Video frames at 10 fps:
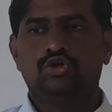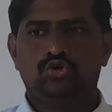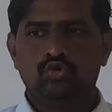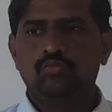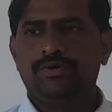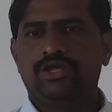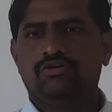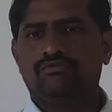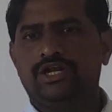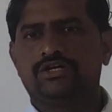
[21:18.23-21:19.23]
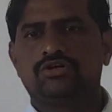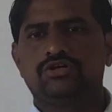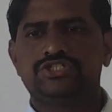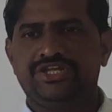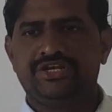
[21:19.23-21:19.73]
Two pair of
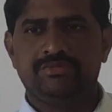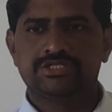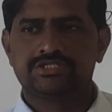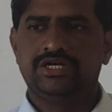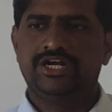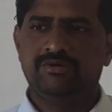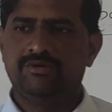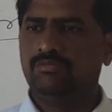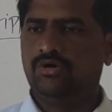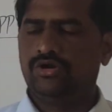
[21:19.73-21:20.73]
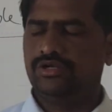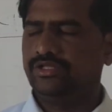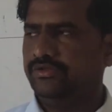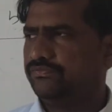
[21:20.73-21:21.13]
electrons sharing means double bond.